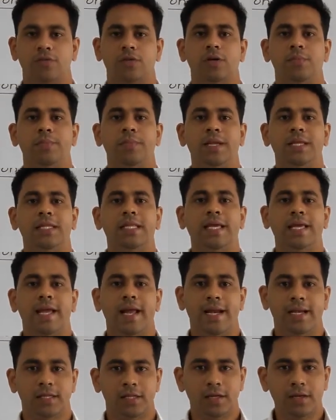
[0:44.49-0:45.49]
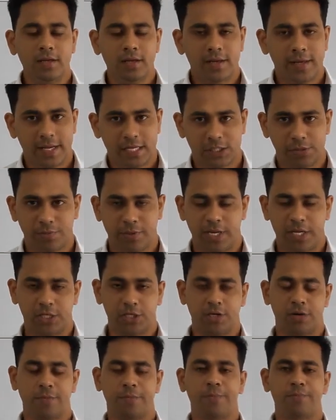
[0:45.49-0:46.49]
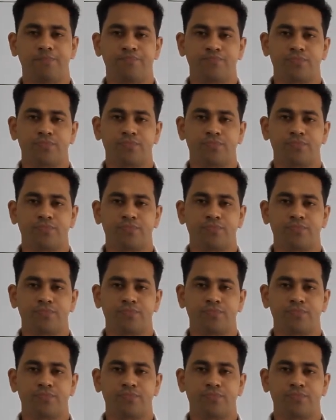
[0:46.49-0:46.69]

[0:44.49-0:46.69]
of the breathing and the respiration.